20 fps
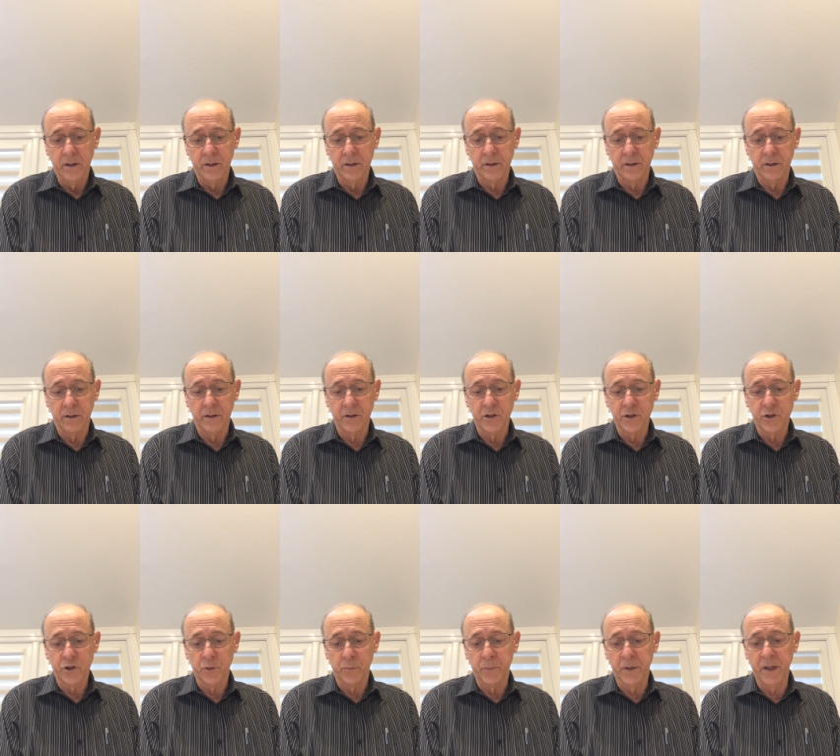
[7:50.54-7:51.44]
The
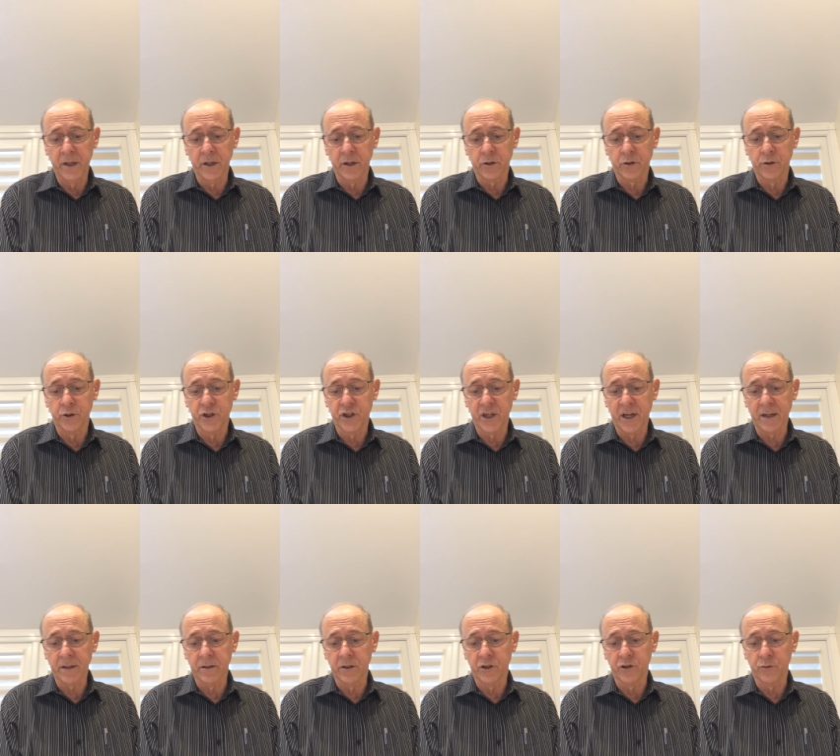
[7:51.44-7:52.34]
superior could
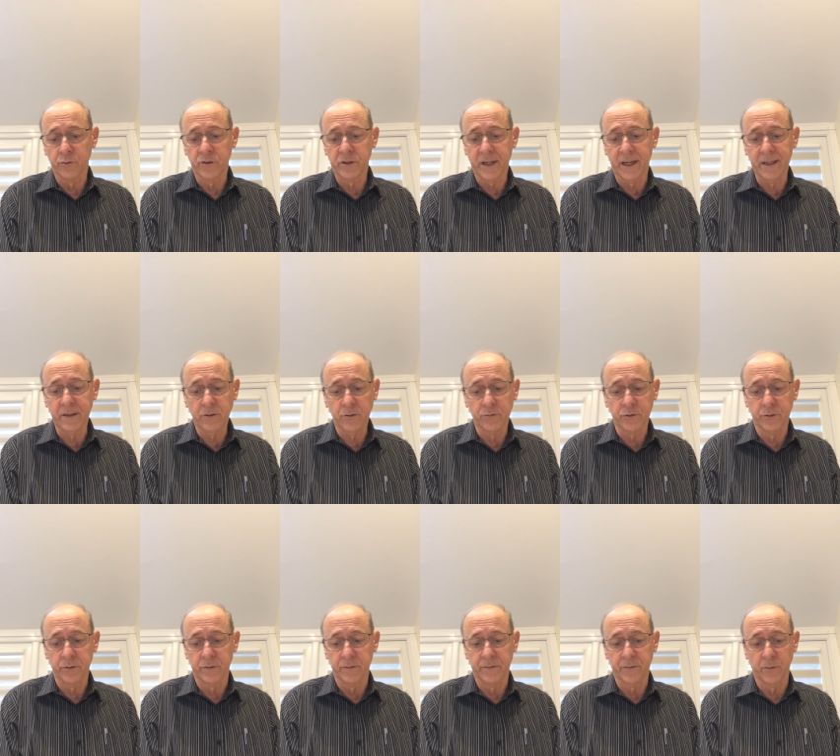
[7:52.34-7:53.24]
certainly show title
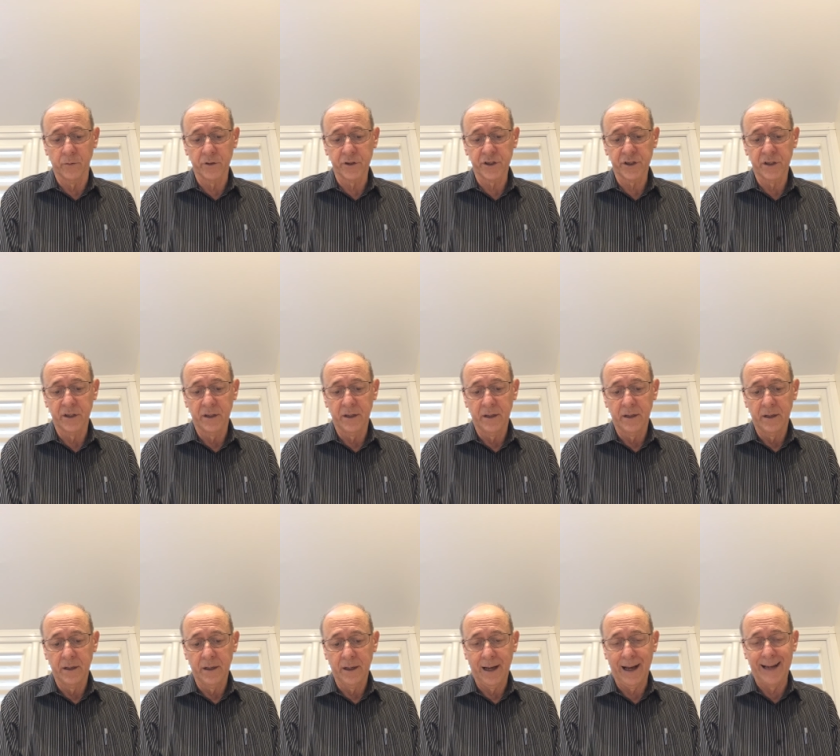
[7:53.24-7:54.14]
to enforce
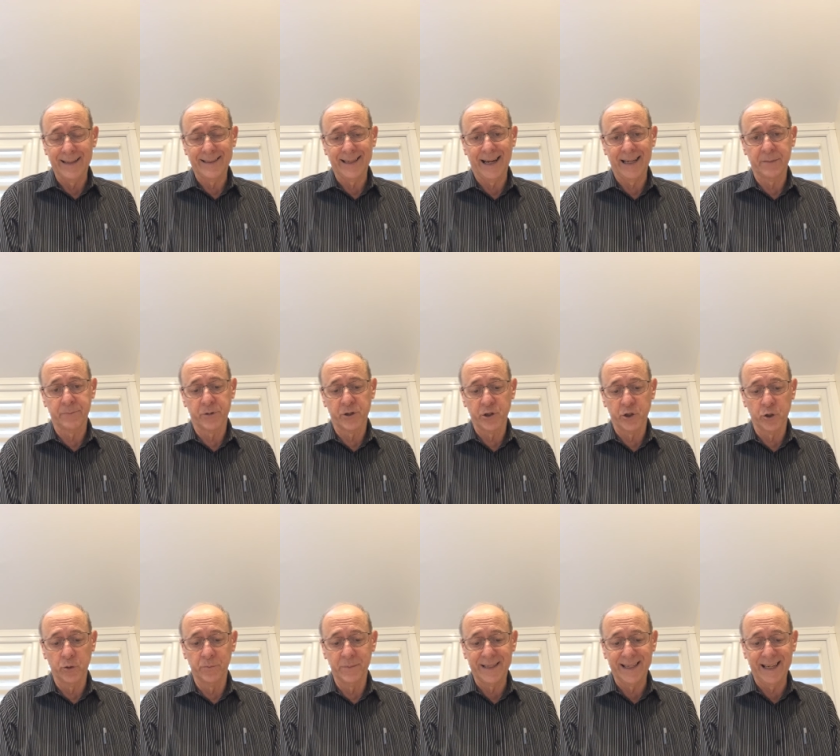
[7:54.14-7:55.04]
and had
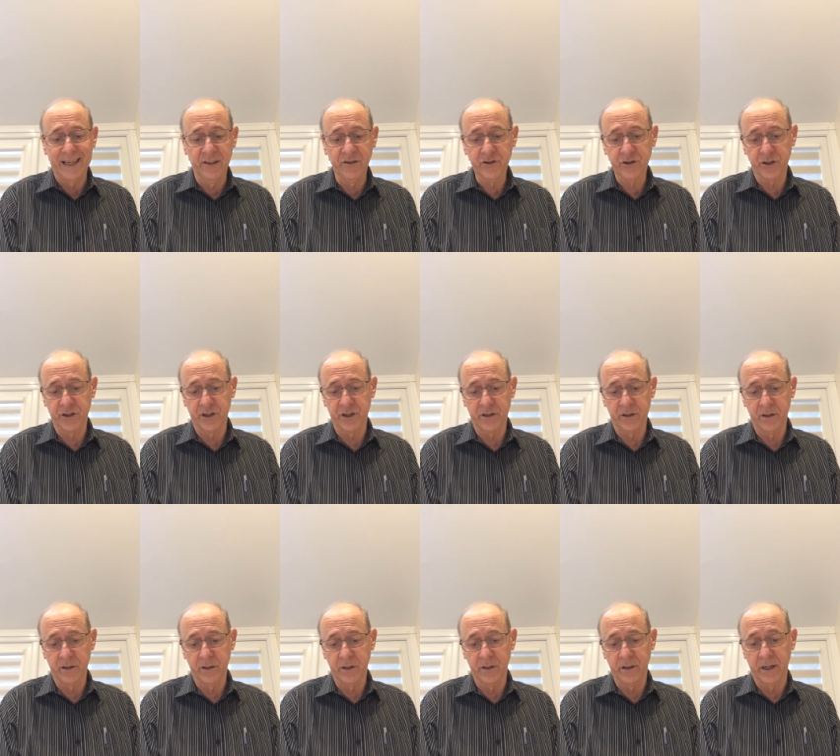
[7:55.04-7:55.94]
presumed interest
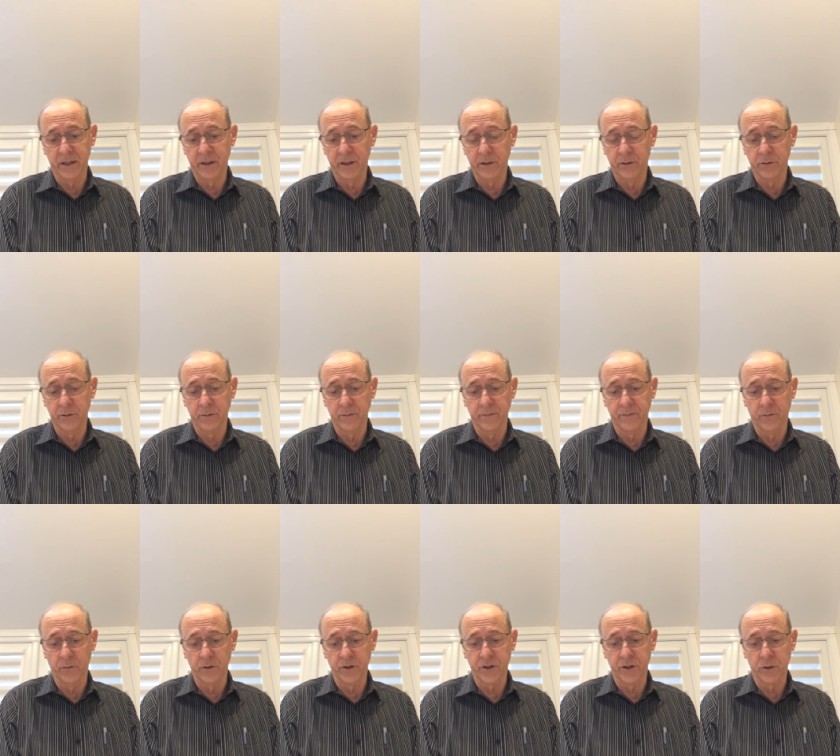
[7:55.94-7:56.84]
that he could
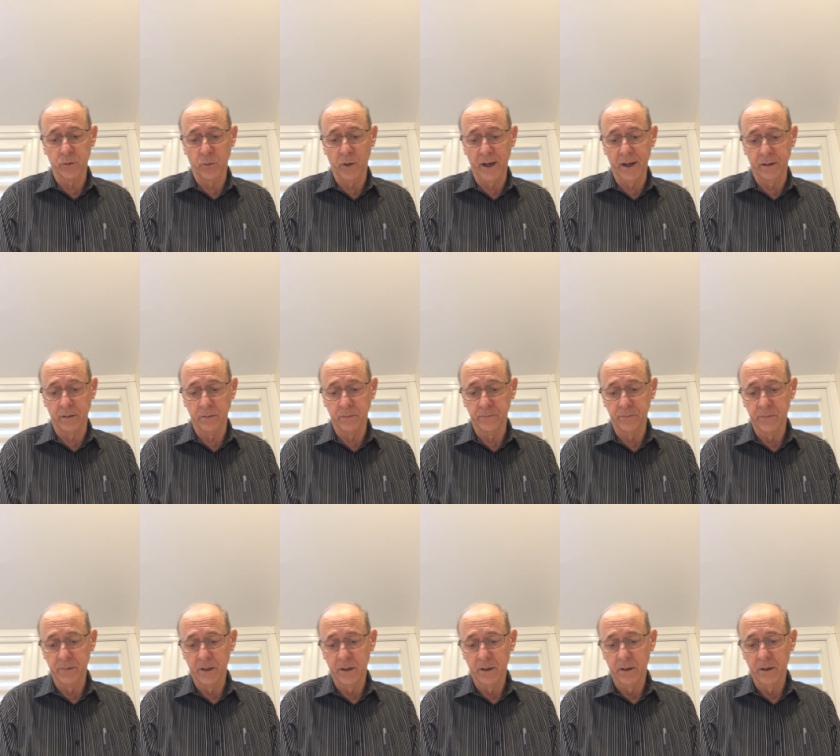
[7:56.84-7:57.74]
enforce as well.
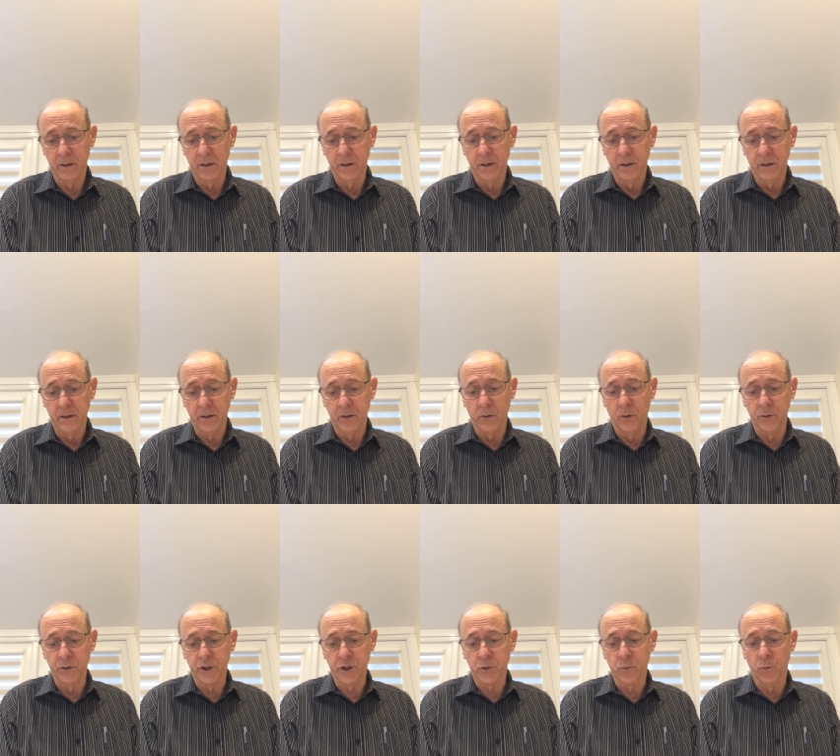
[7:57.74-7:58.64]
The
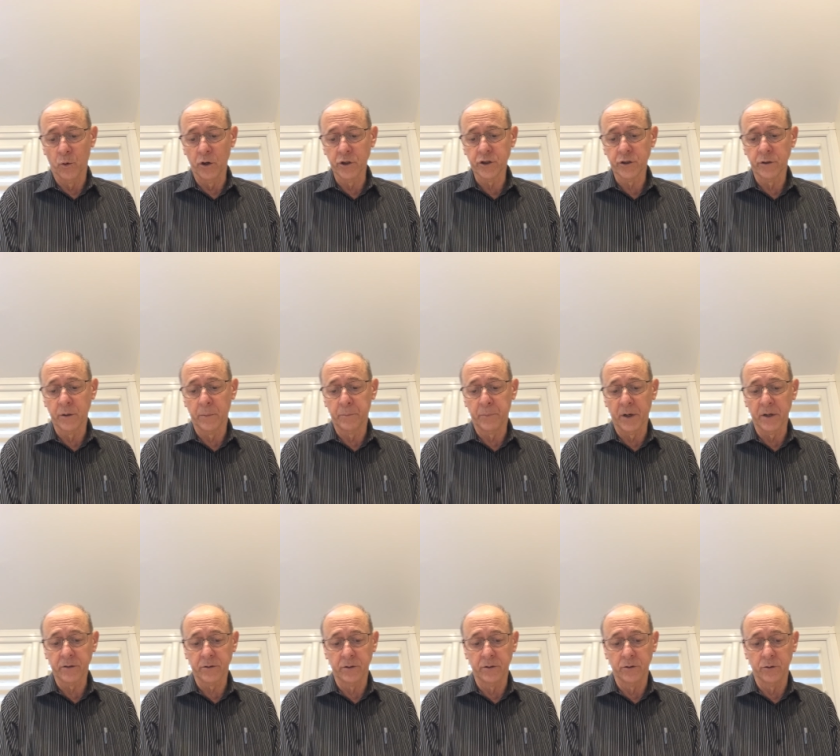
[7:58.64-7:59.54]
onus was on the
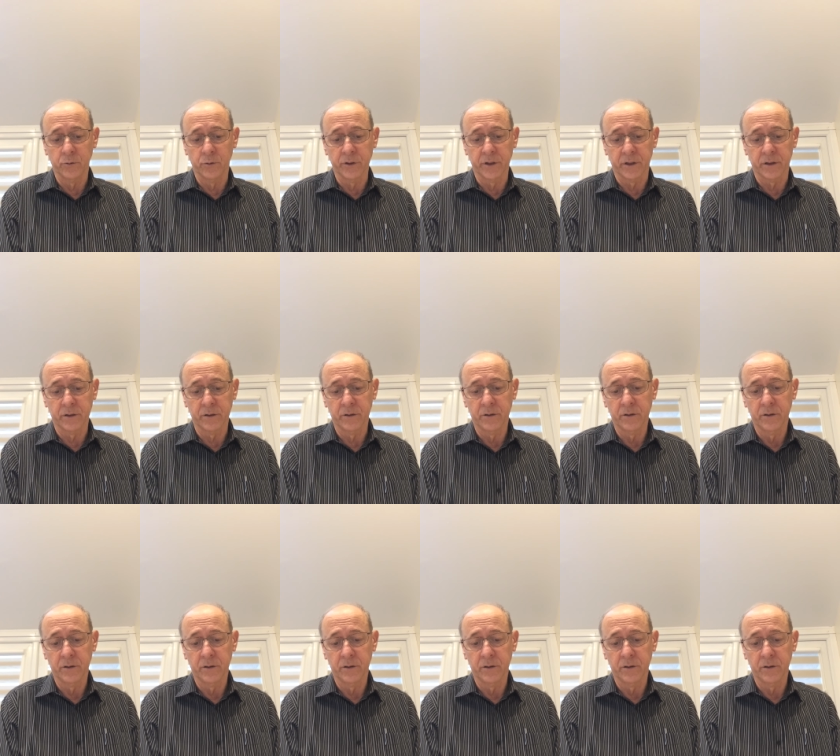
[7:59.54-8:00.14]
burdened owner